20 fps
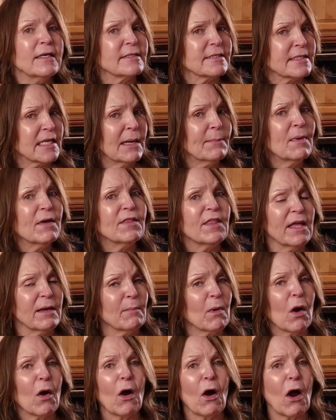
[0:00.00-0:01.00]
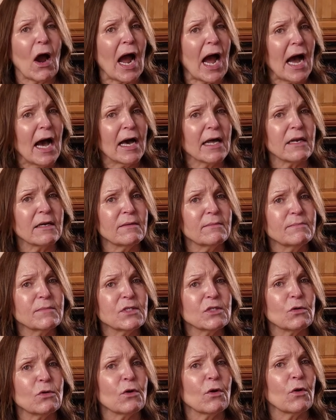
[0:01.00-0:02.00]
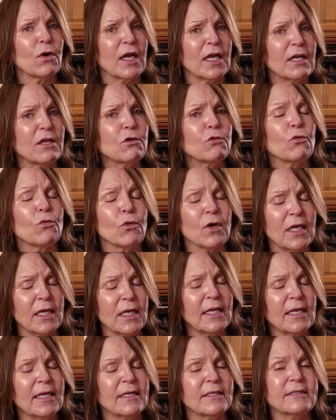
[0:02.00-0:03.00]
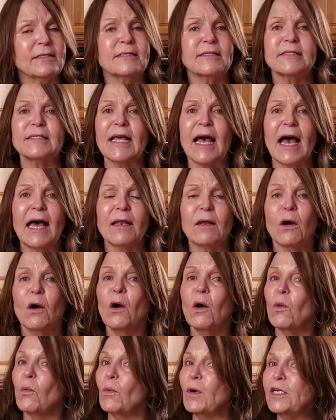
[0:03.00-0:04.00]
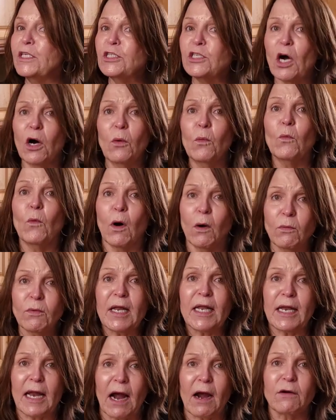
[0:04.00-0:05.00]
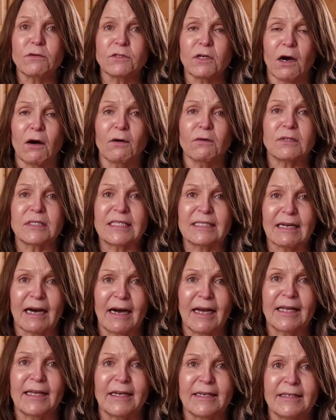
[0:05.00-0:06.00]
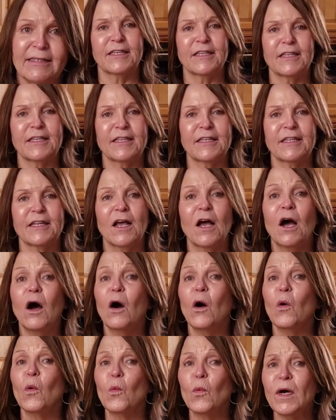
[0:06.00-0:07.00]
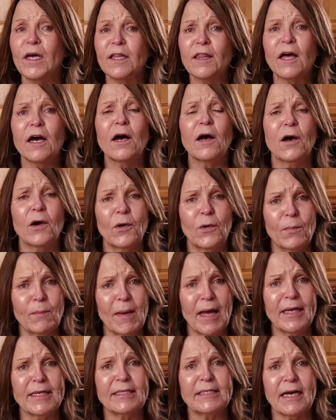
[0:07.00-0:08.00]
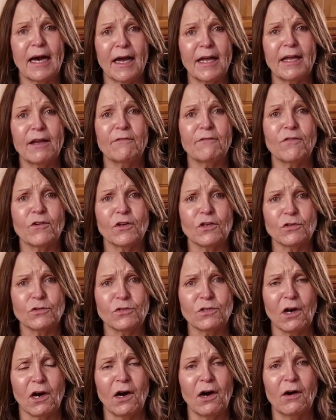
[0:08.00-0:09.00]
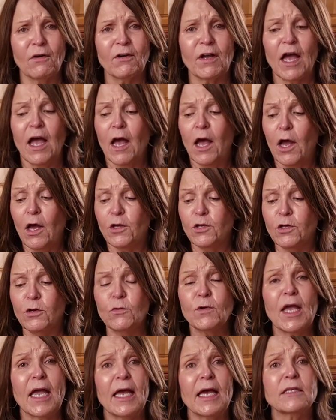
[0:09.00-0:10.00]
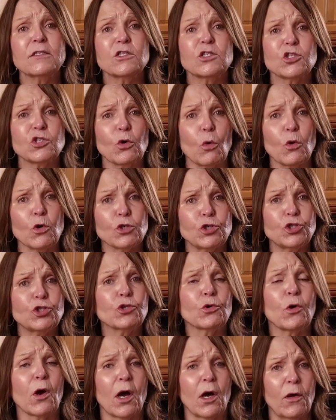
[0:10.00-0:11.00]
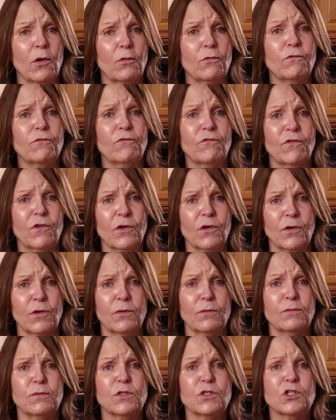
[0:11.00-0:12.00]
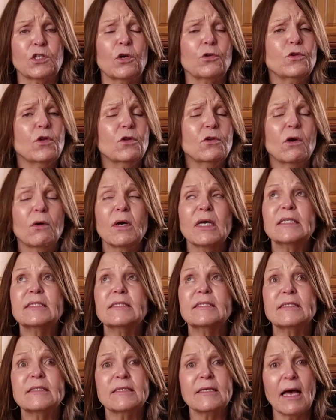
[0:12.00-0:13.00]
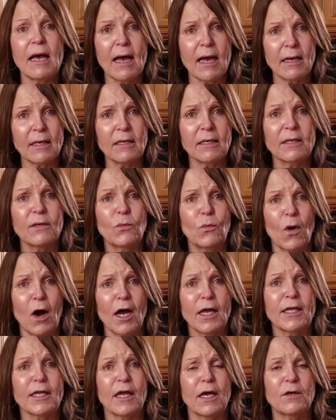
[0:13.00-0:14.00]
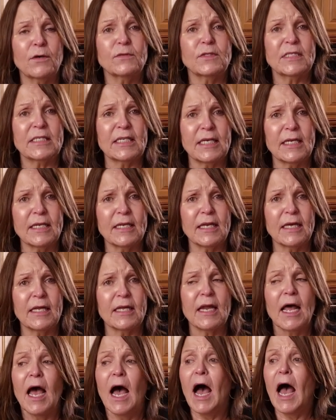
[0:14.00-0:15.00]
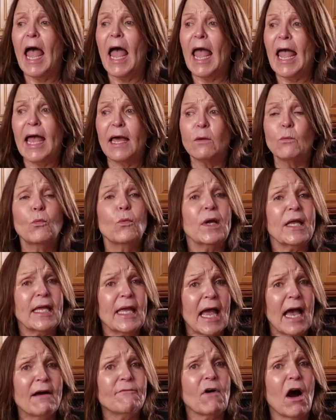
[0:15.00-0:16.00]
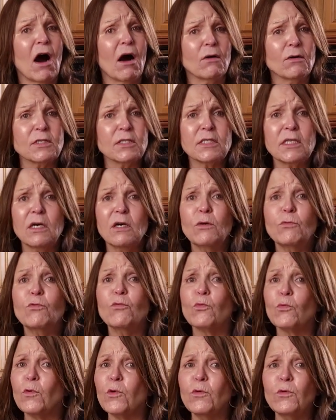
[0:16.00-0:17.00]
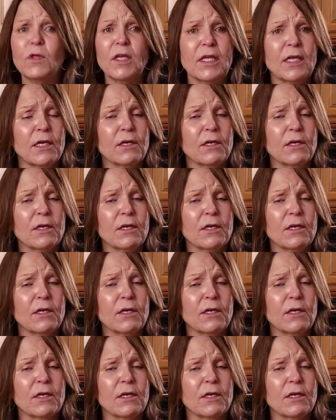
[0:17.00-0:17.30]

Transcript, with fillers: some of them are items or ingredients that we don't want in our dog's diet. With a homemade diet for your dog, you can source your own food so you know exactly what goes in it. And we have also, through the